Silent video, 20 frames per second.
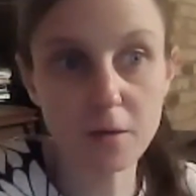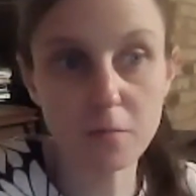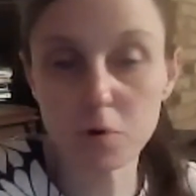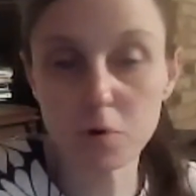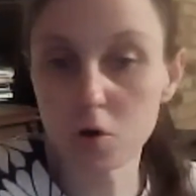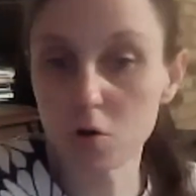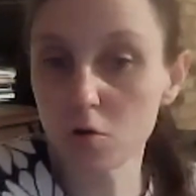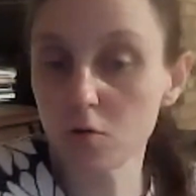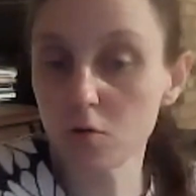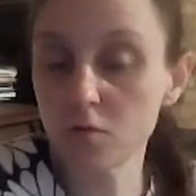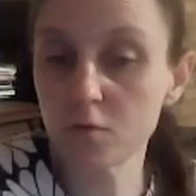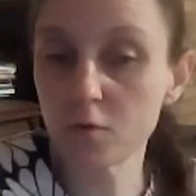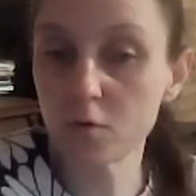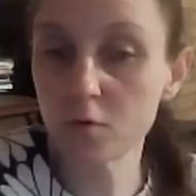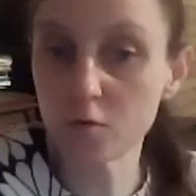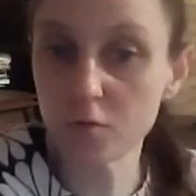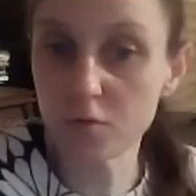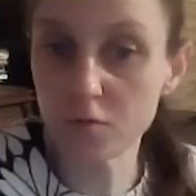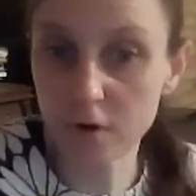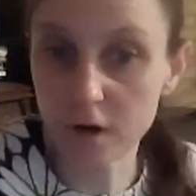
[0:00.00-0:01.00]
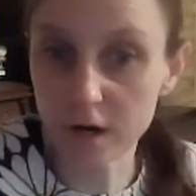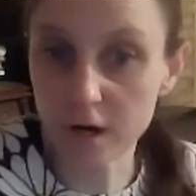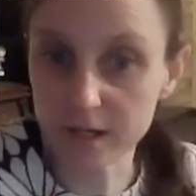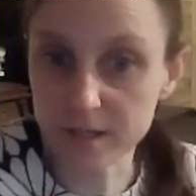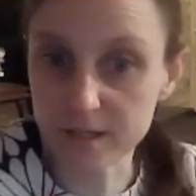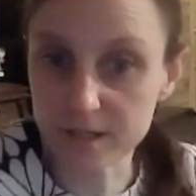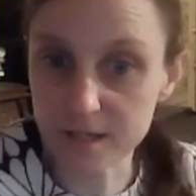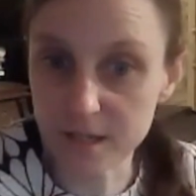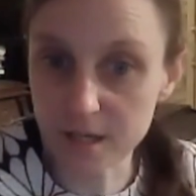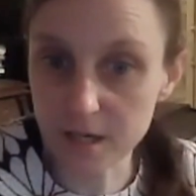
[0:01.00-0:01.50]
beautiful
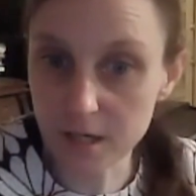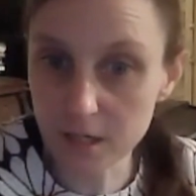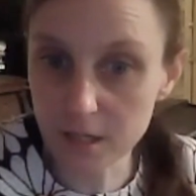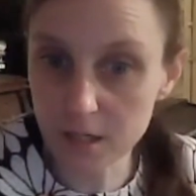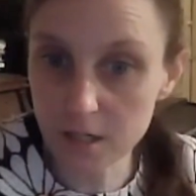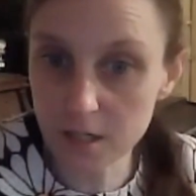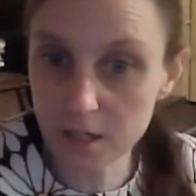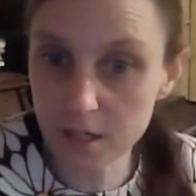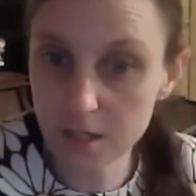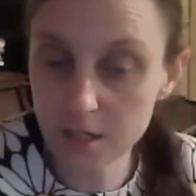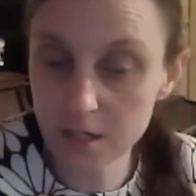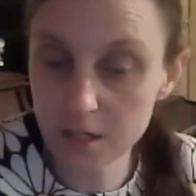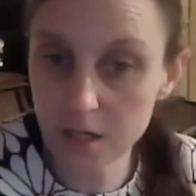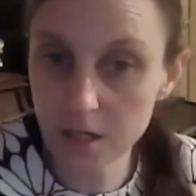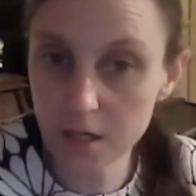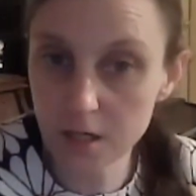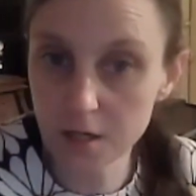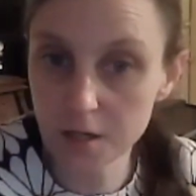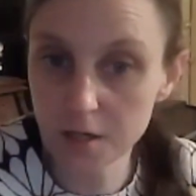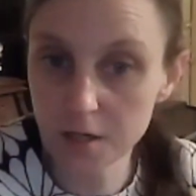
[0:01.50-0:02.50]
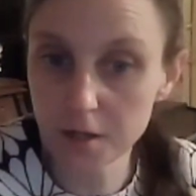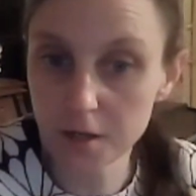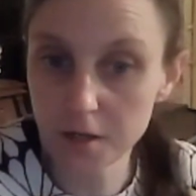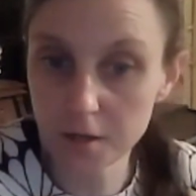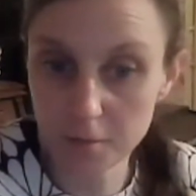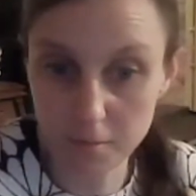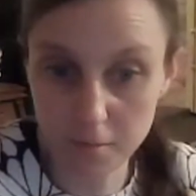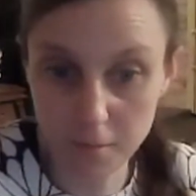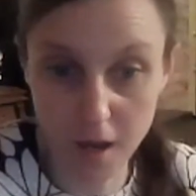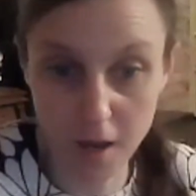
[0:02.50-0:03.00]
phrasing.
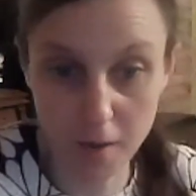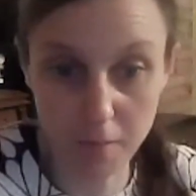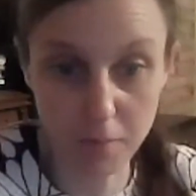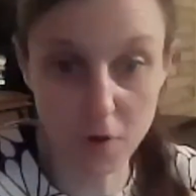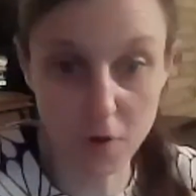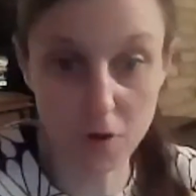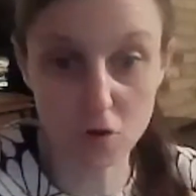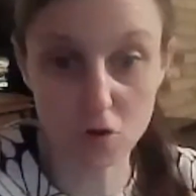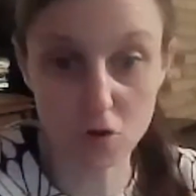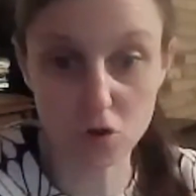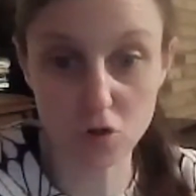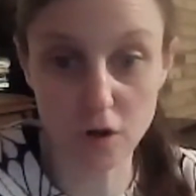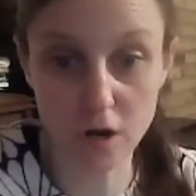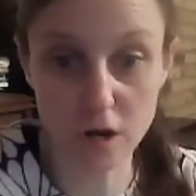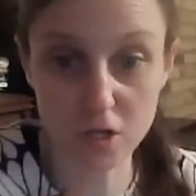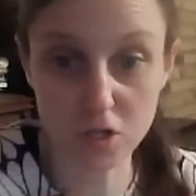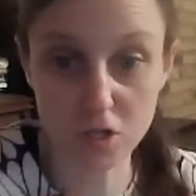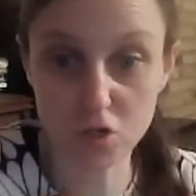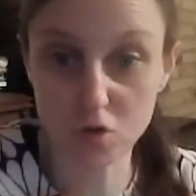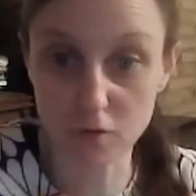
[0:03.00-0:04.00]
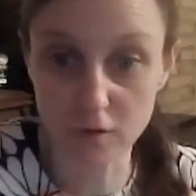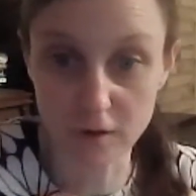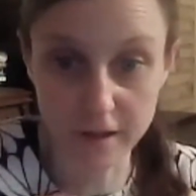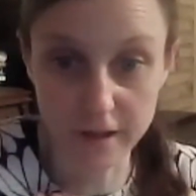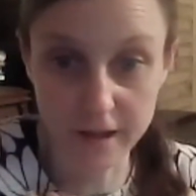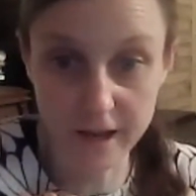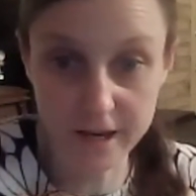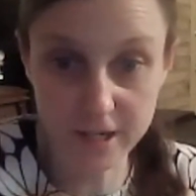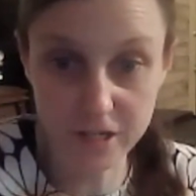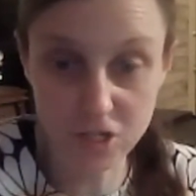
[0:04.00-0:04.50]
Maybe you're trying to
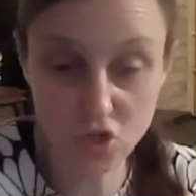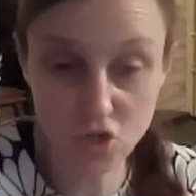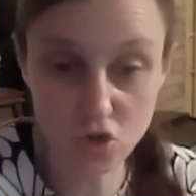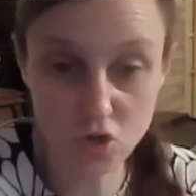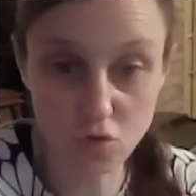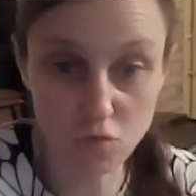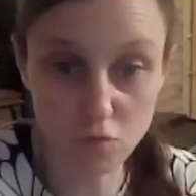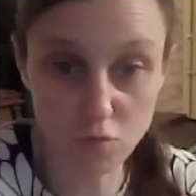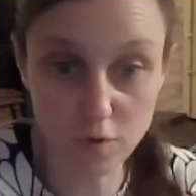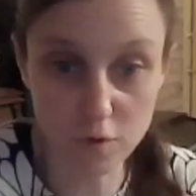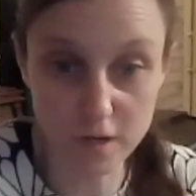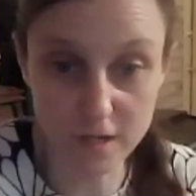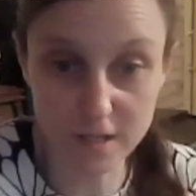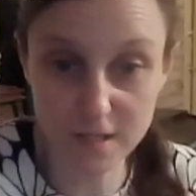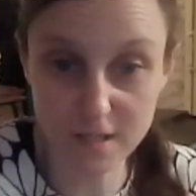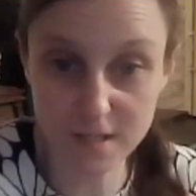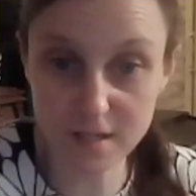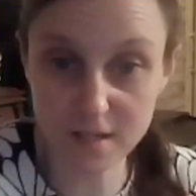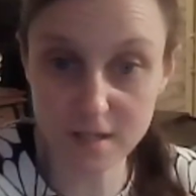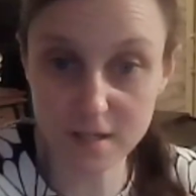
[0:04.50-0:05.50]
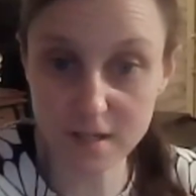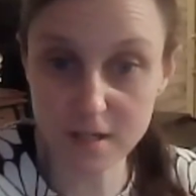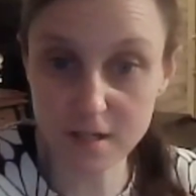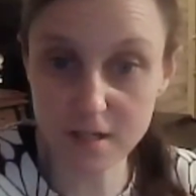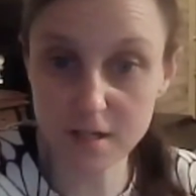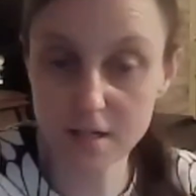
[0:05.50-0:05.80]
relax your wrist.